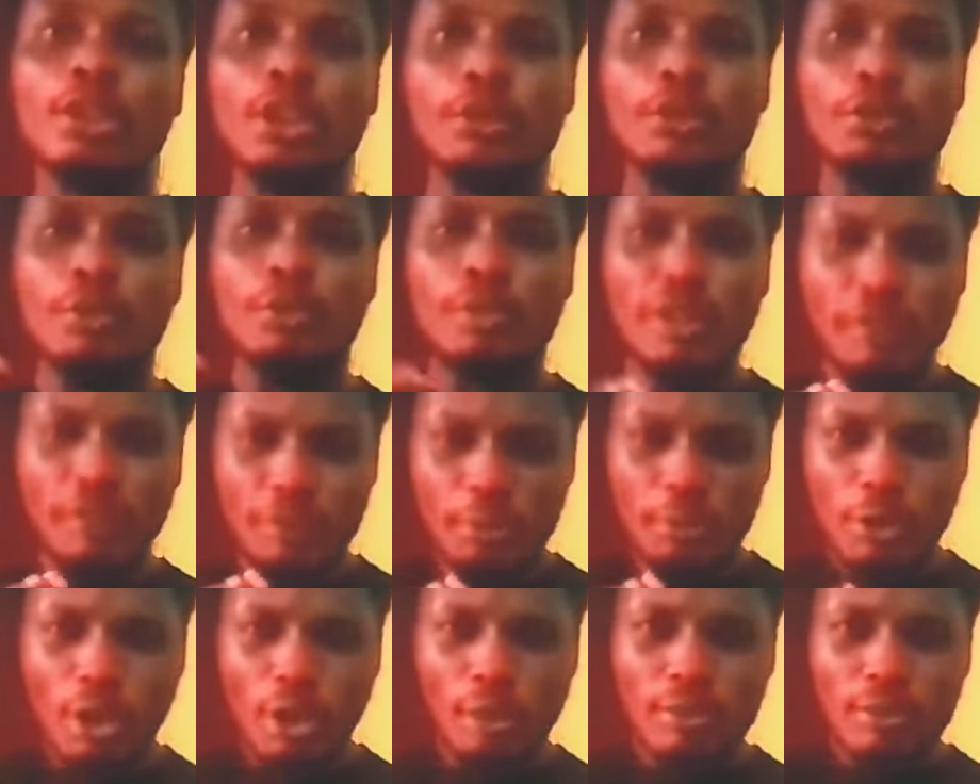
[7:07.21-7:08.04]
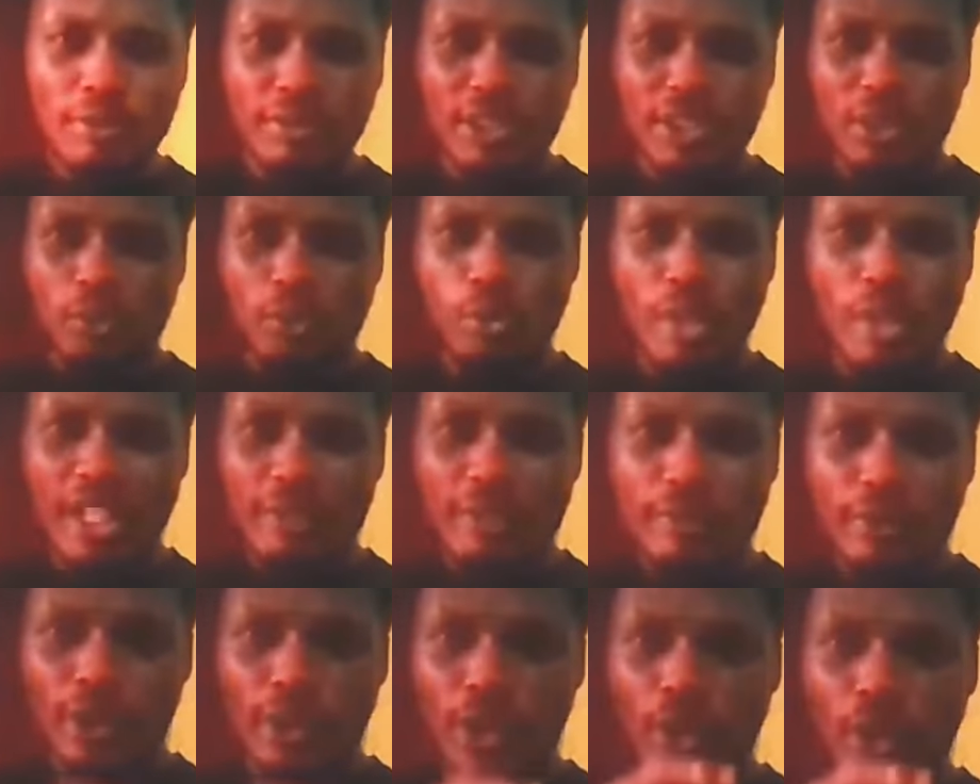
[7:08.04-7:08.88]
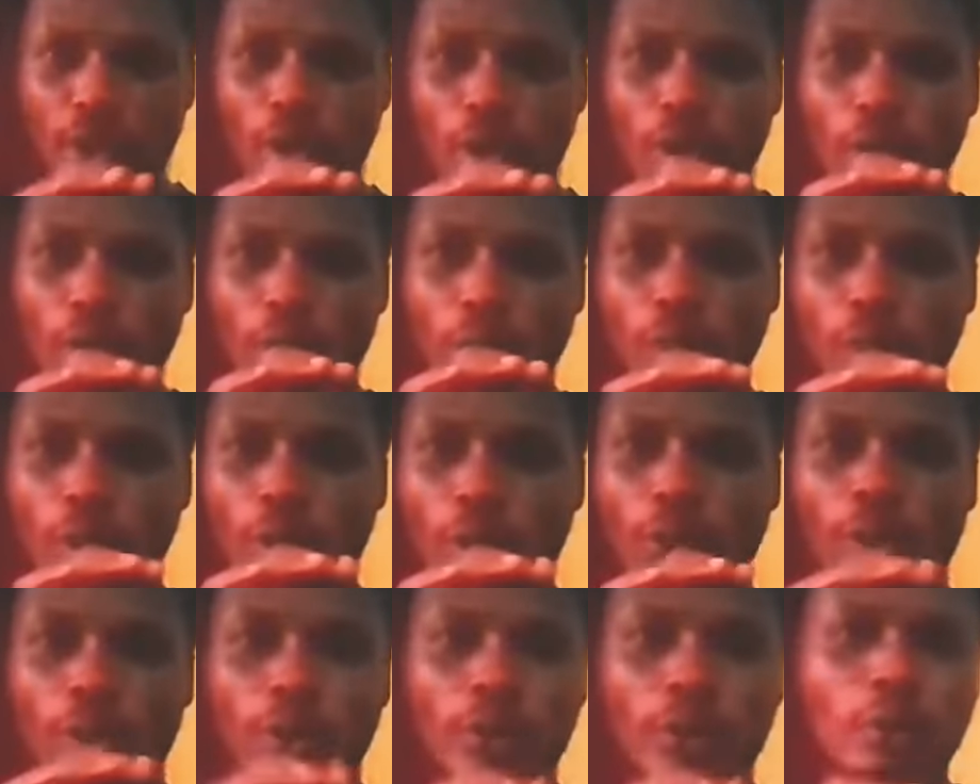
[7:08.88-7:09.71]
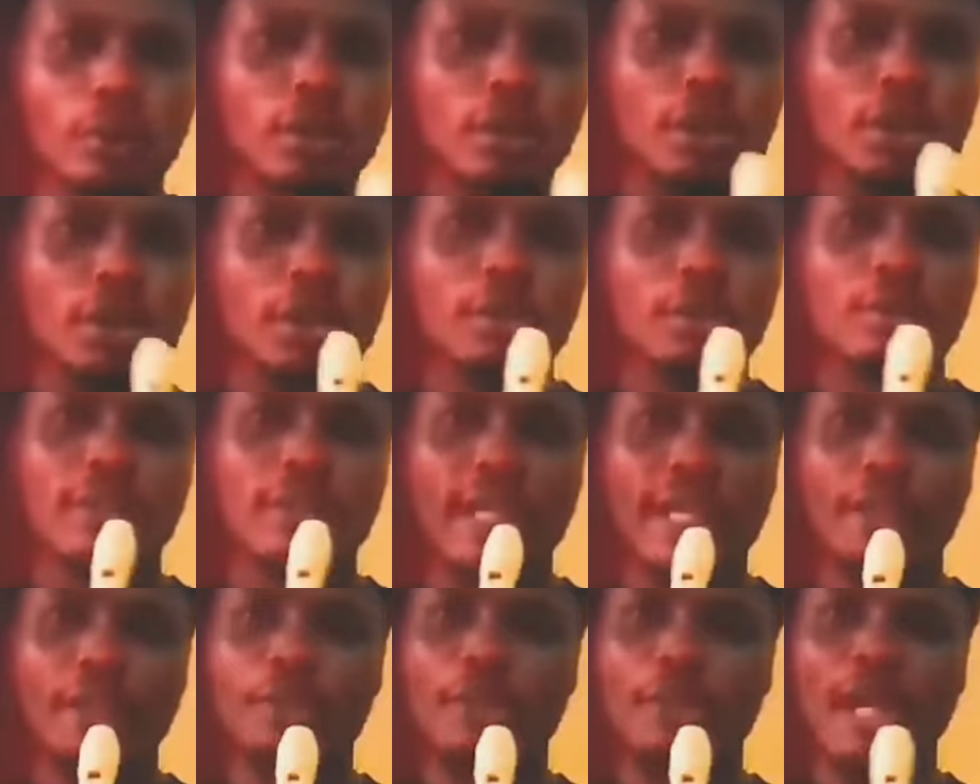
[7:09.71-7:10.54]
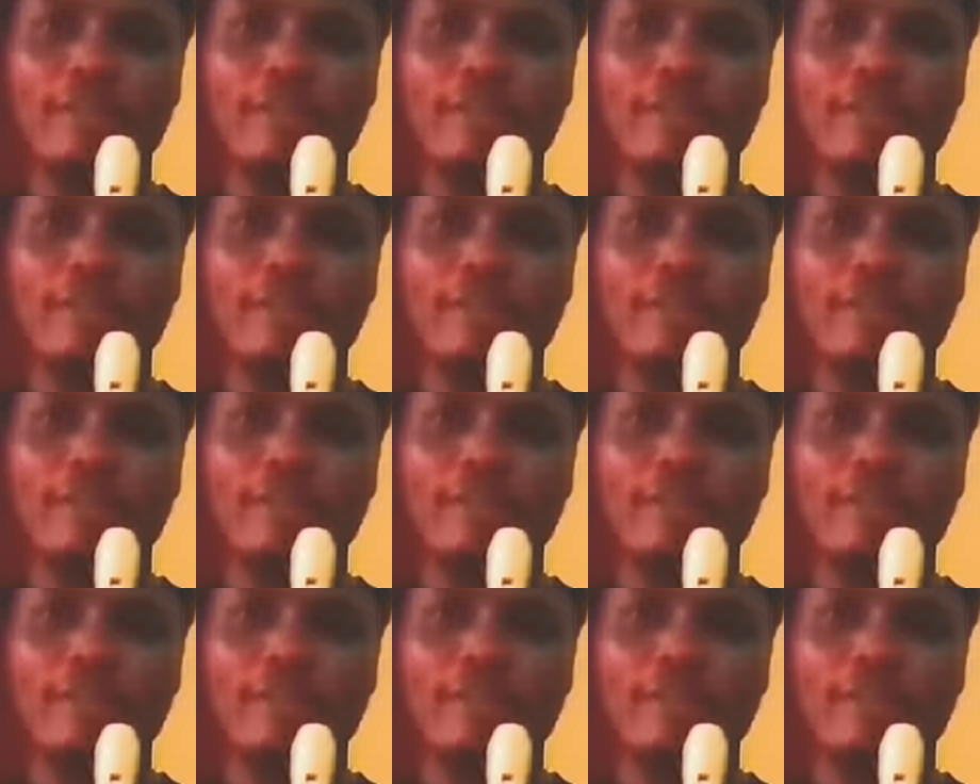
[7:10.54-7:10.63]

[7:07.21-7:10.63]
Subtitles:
If it's wavery, you